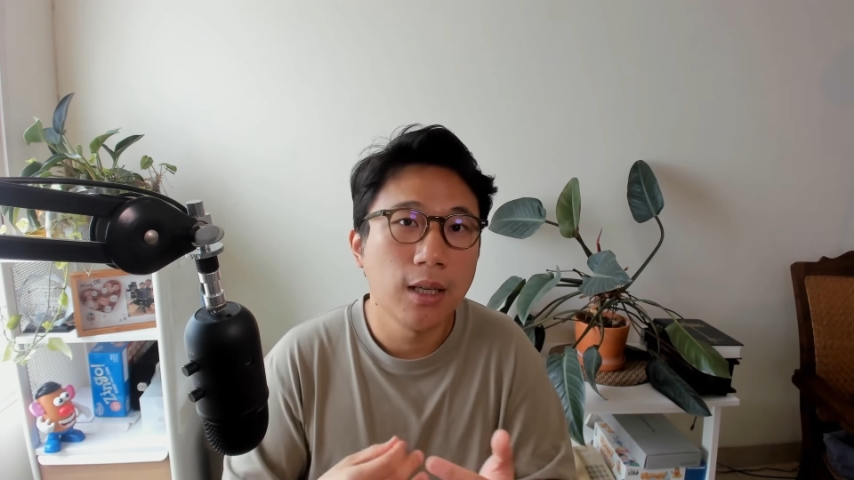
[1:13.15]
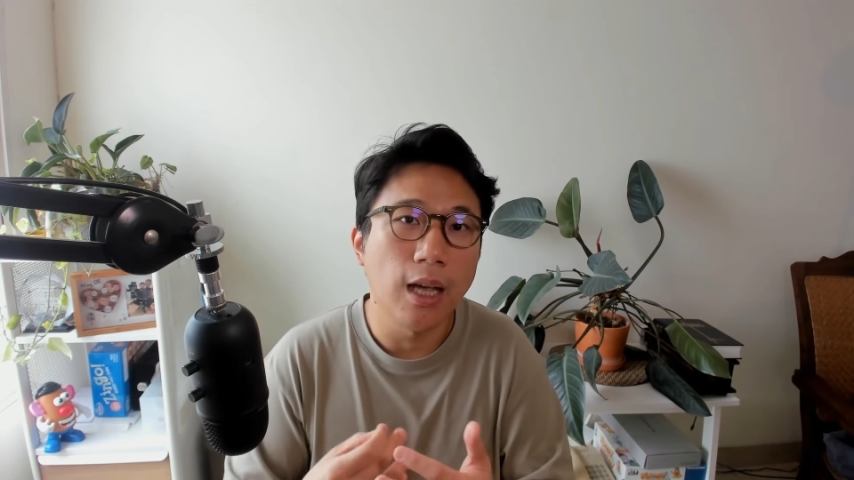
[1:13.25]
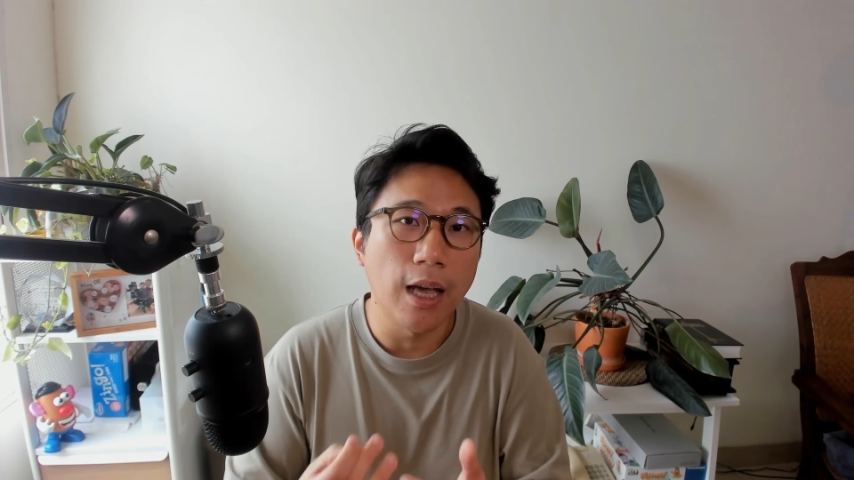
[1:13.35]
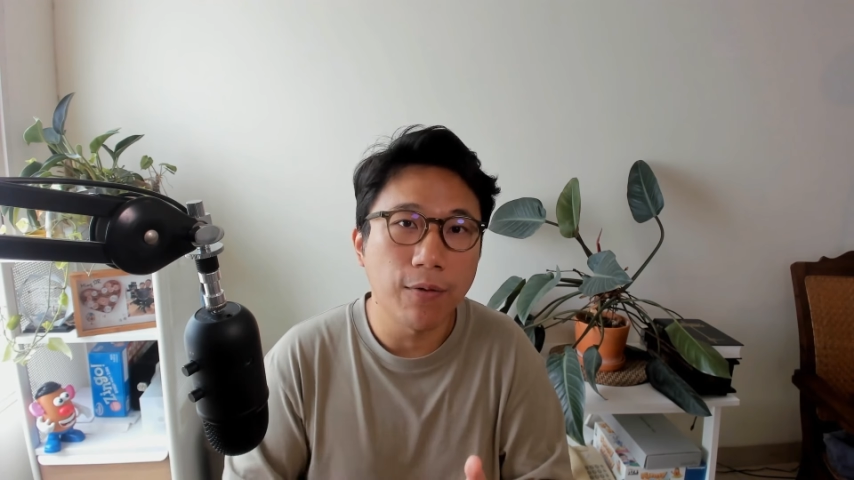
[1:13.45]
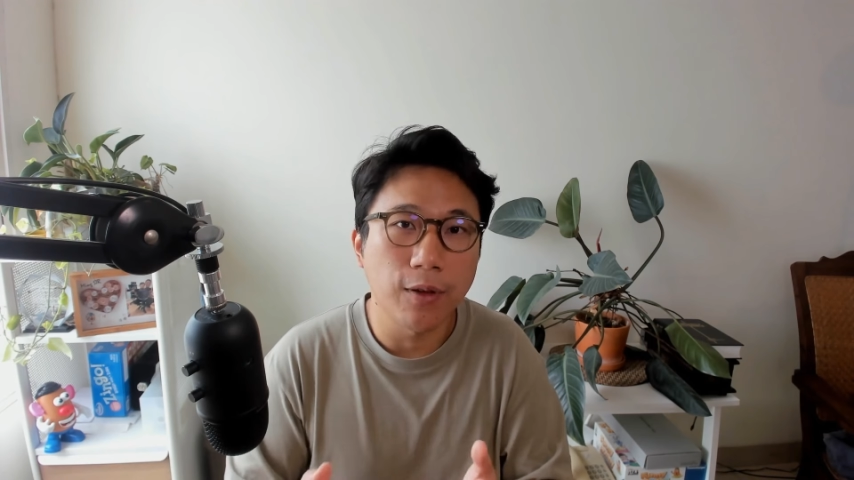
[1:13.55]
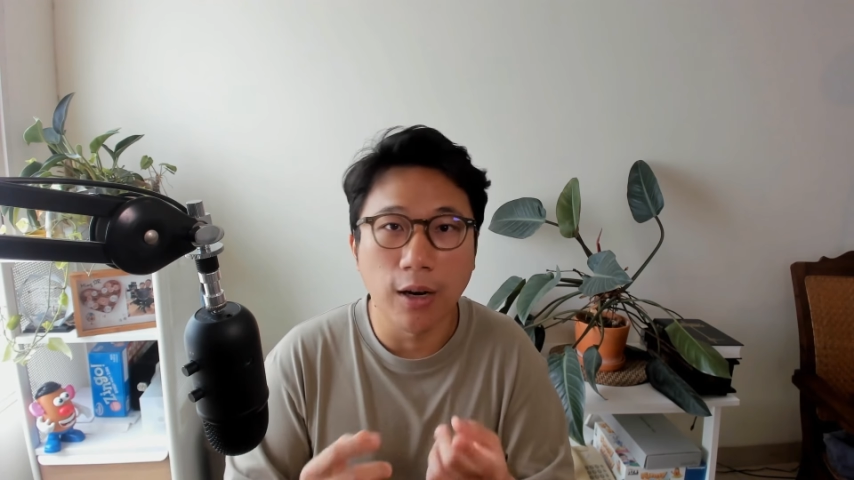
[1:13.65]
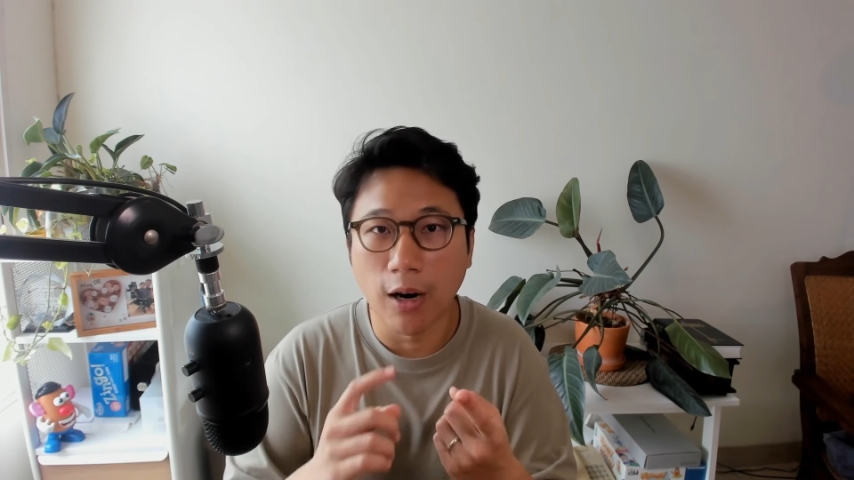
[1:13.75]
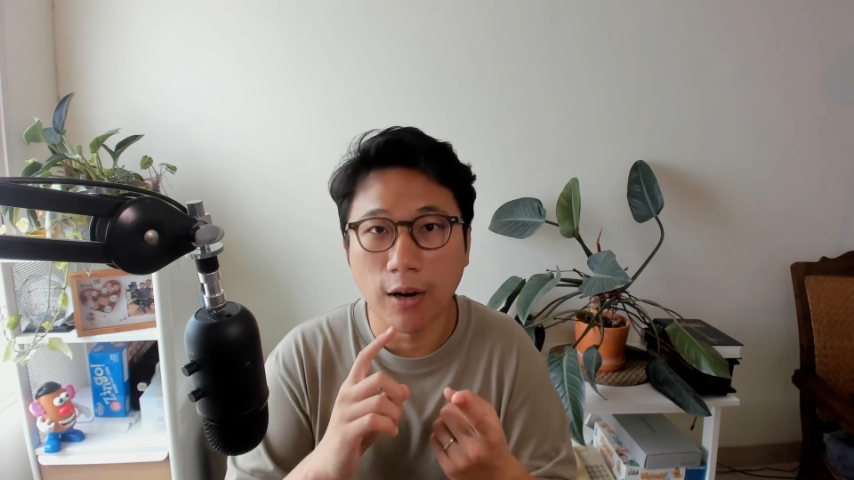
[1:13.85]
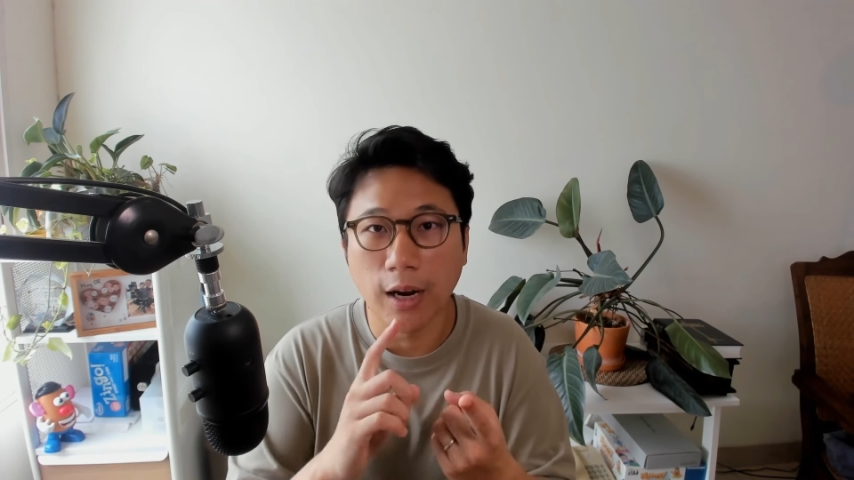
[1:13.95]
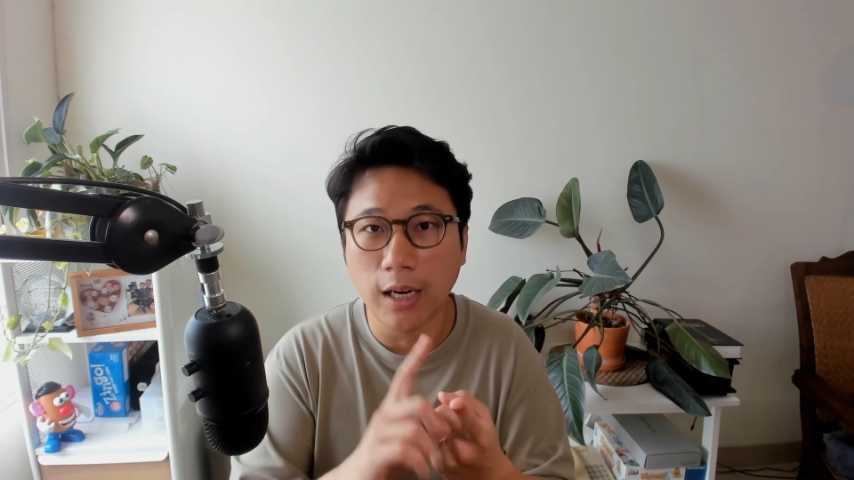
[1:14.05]
if there
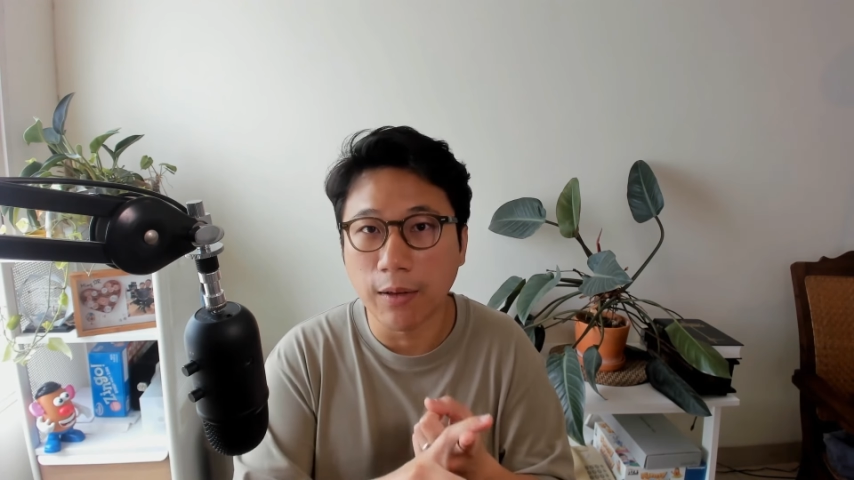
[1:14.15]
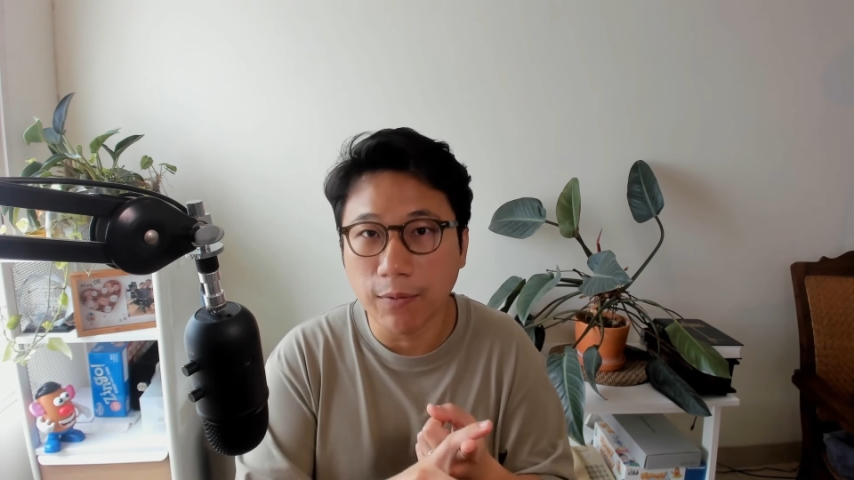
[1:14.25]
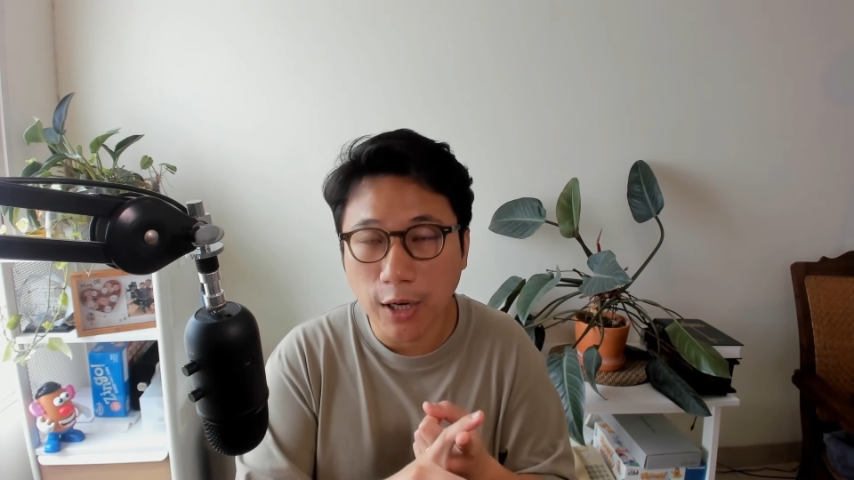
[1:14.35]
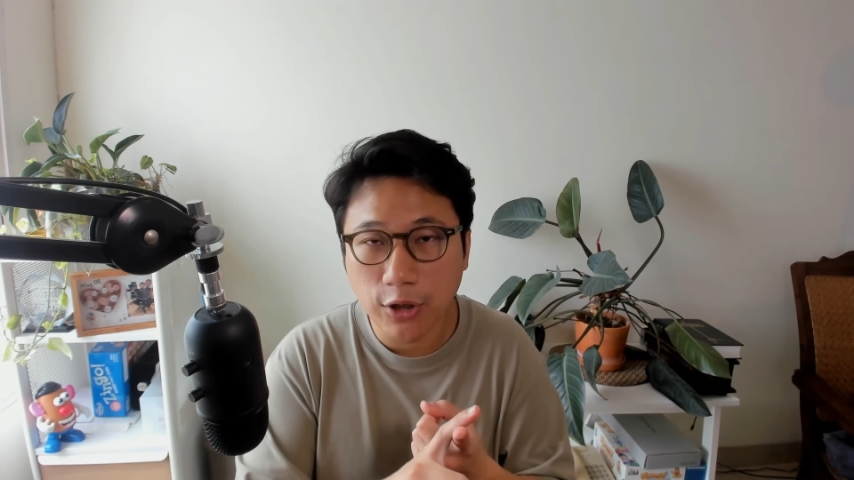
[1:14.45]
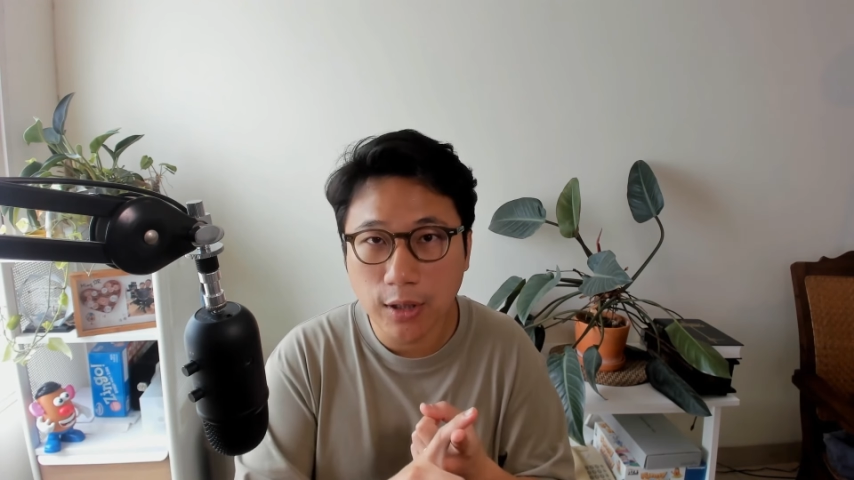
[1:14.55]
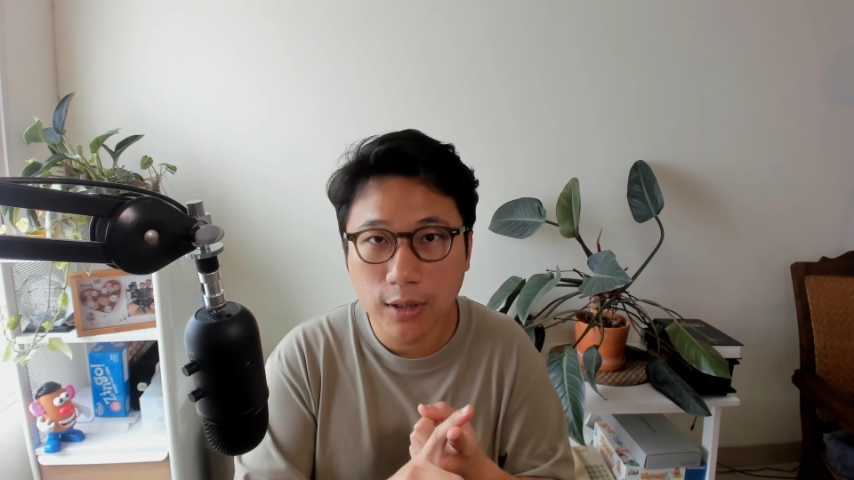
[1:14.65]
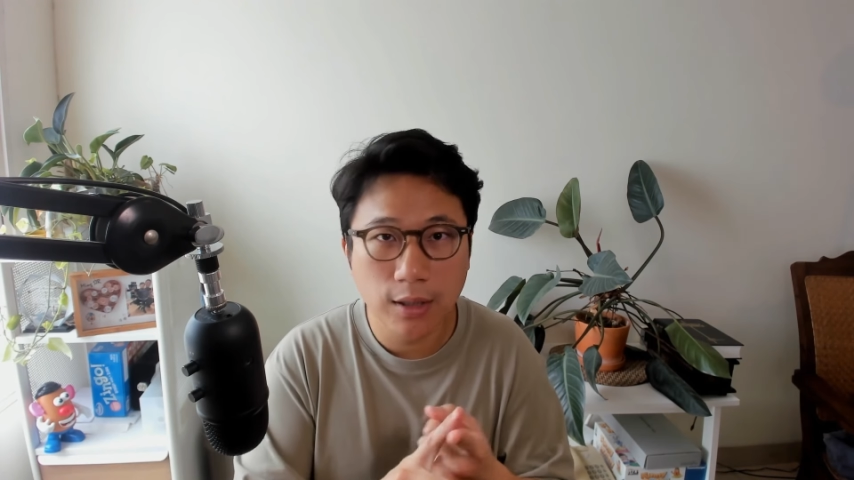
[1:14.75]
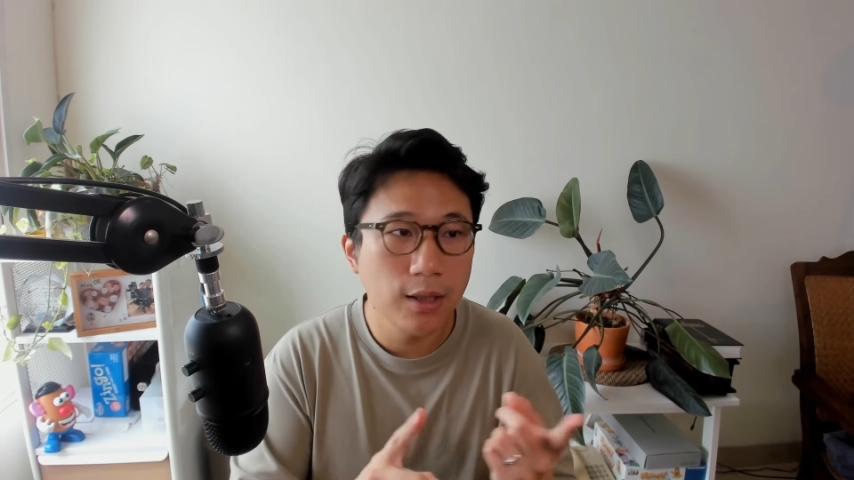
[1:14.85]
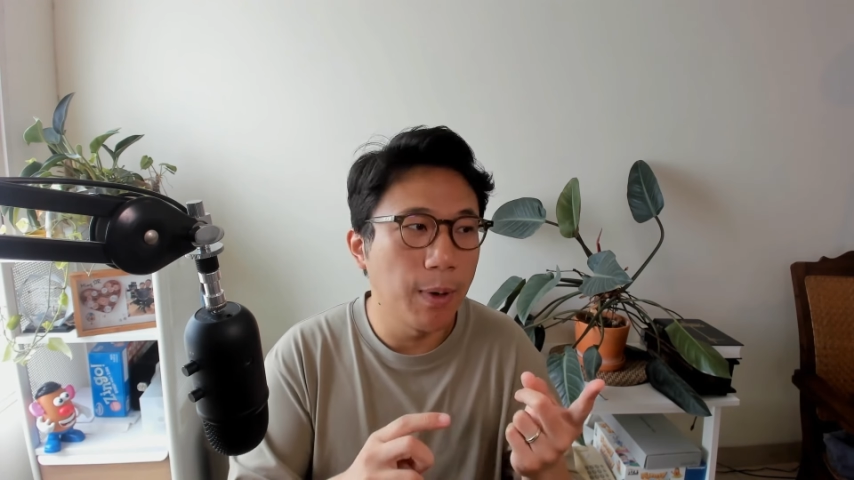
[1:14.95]
are any infections,